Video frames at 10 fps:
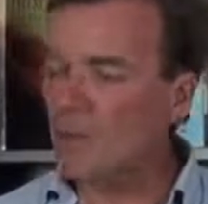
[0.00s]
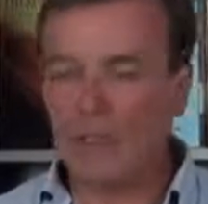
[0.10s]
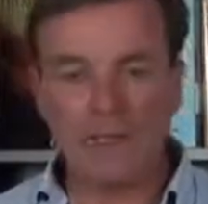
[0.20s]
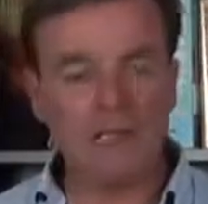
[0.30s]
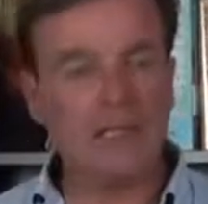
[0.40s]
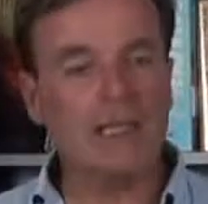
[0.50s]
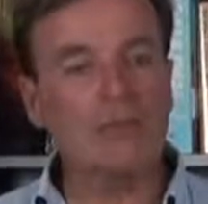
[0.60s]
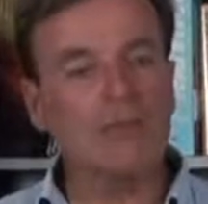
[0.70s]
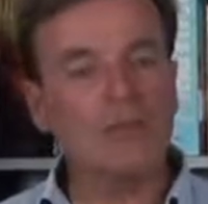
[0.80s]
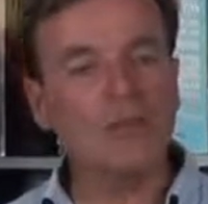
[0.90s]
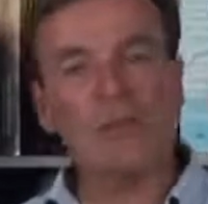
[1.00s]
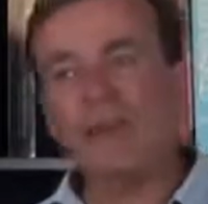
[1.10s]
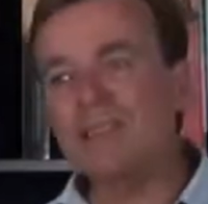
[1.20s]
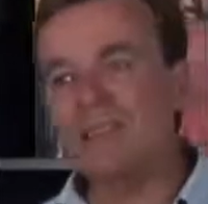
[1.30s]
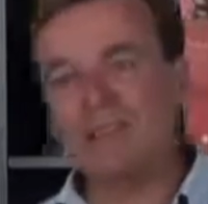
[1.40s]
And he said to me
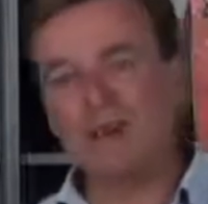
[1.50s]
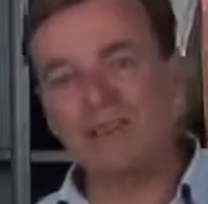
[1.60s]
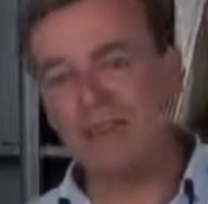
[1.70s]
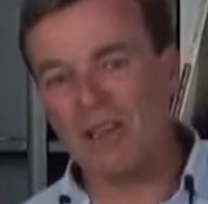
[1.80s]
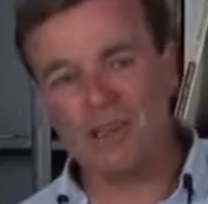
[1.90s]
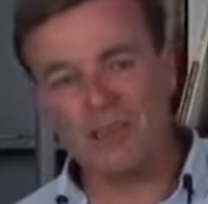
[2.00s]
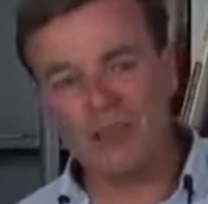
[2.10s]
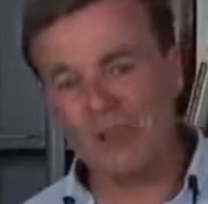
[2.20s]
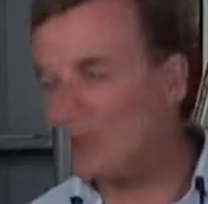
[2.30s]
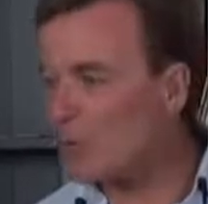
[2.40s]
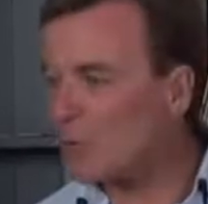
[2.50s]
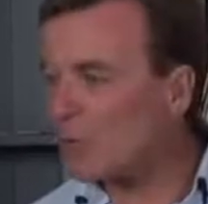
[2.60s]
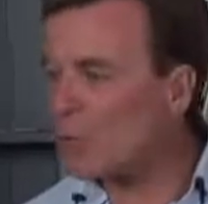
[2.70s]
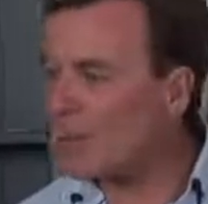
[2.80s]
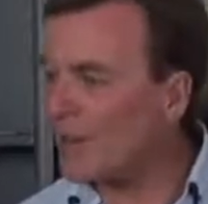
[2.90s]
about six months ago, he says, John, you've
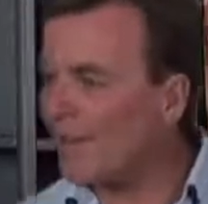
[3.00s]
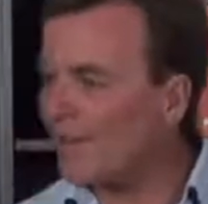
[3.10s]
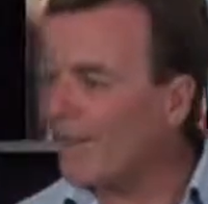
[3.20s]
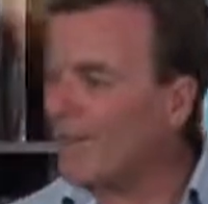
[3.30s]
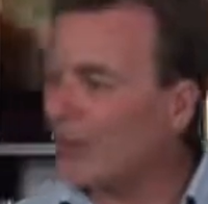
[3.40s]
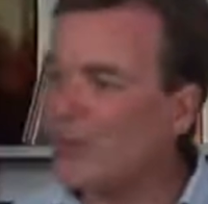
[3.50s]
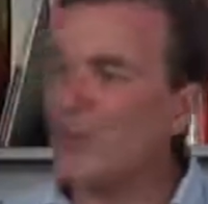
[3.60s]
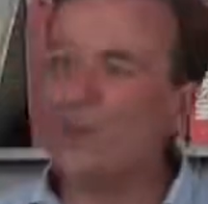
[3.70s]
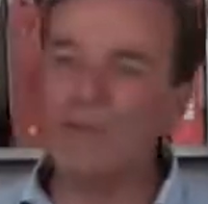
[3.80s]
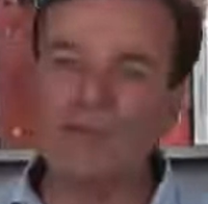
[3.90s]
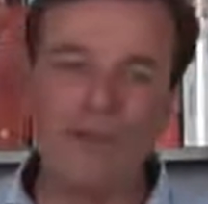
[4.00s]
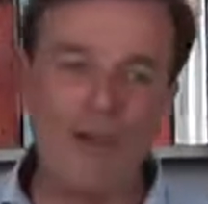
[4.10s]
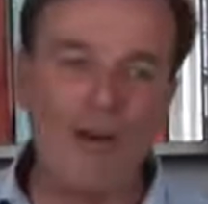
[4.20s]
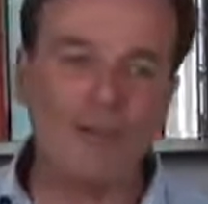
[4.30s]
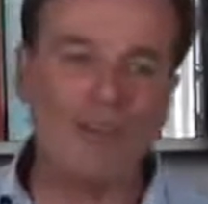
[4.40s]
spoiled me. You've ruined me for
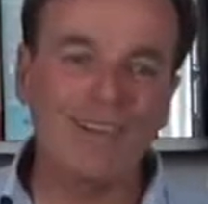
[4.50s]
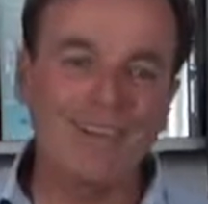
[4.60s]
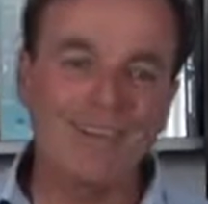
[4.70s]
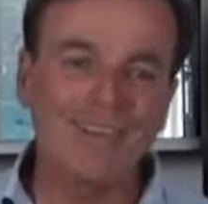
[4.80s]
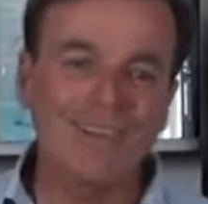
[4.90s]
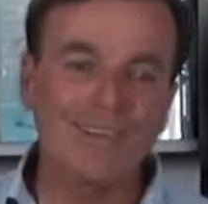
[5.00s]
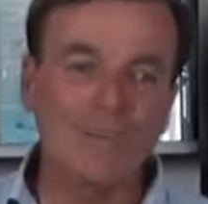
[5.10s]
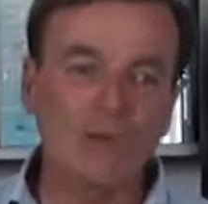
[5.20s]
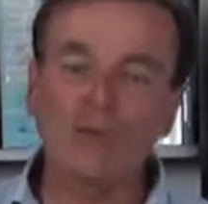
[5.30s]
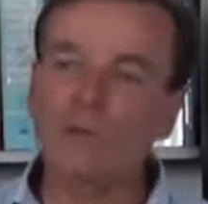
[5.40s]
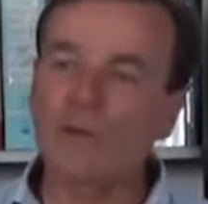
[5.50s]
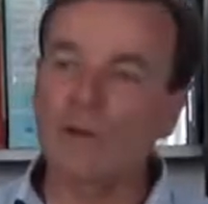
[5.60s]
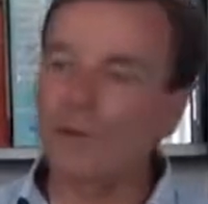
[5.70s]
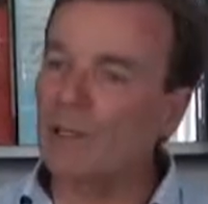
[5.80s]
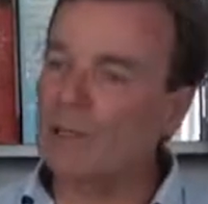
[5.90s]
life, which was
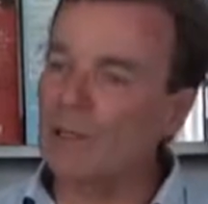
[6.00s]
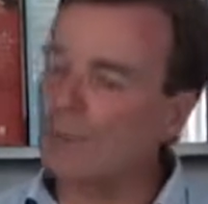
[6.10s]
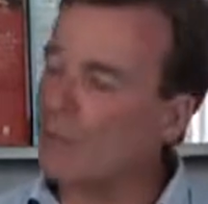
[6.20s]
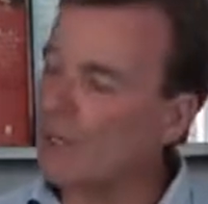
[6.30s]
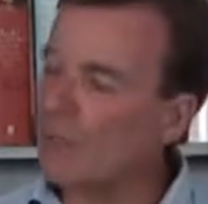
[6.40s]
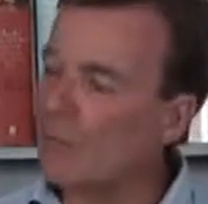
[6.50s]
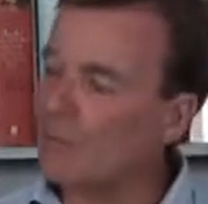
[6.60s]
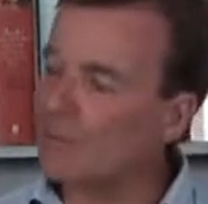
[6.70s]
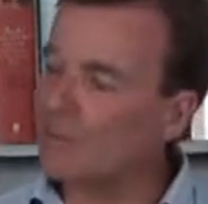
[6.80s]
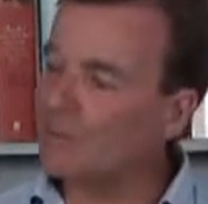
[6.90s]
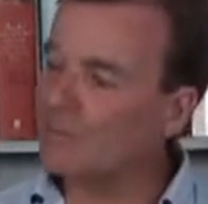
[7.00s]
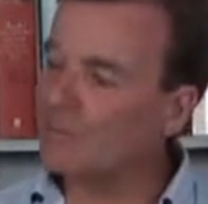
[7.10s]
very pleasing for me to hear, wasn't it?